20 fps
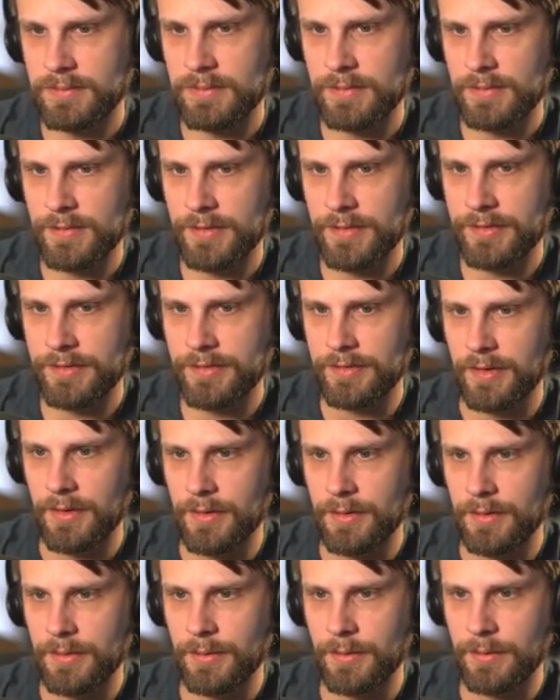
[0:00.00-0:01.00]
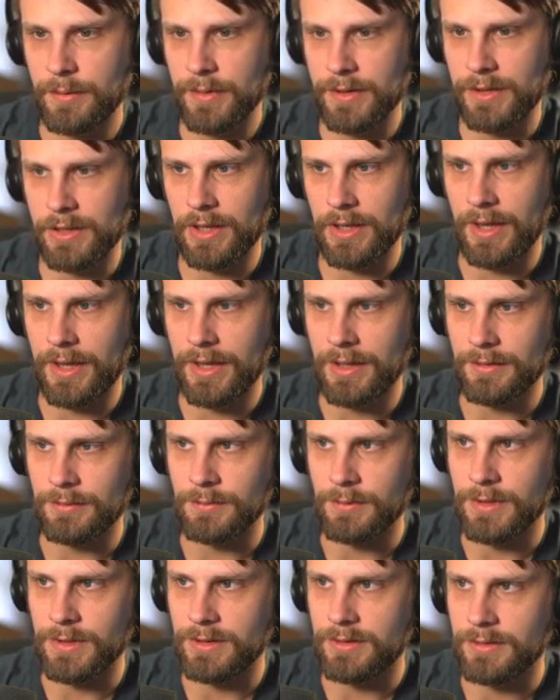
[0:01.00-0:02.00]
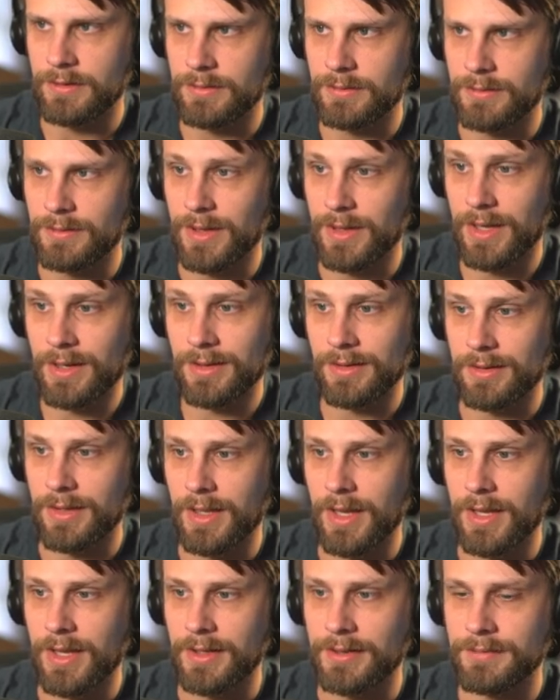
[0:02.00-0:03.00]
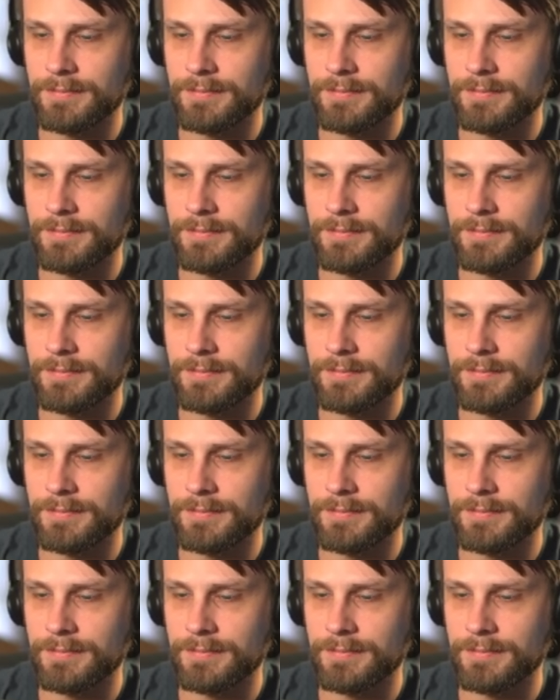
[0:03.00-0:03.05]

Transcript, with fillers: so what can we do? Not a lot